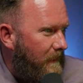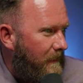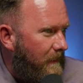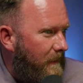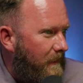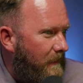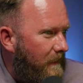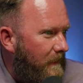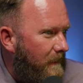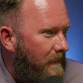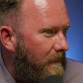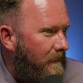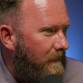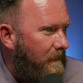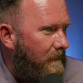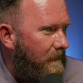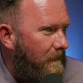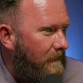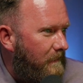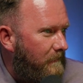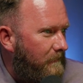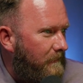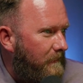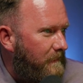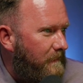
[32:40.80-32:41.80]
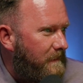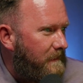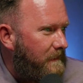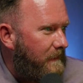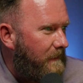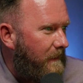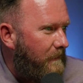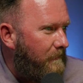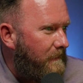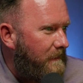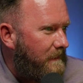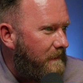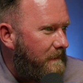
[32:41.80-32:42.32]
Let me
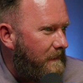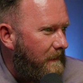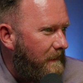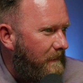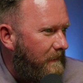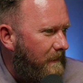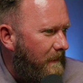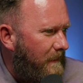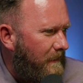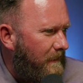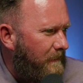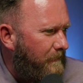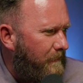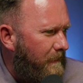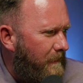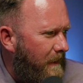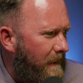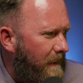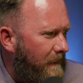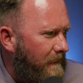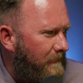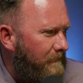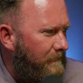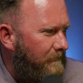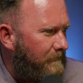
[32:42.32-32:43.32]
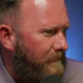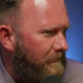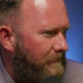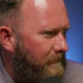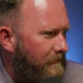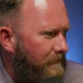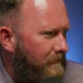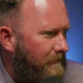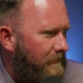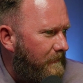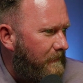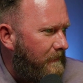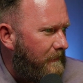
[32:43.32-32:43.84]
see. Did I miss anything on the bottom?
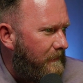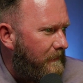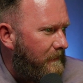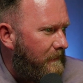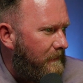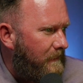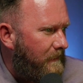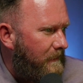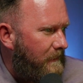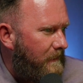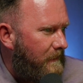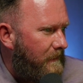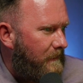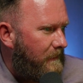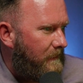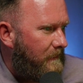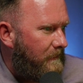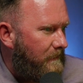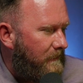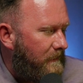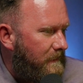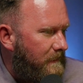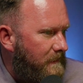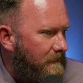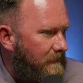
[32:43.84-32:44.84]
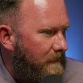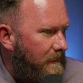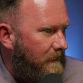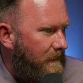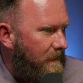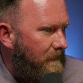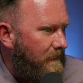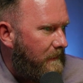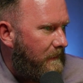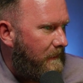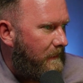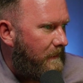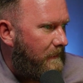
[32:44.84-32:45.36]
You can
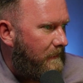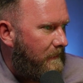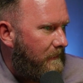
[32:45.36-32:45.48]
see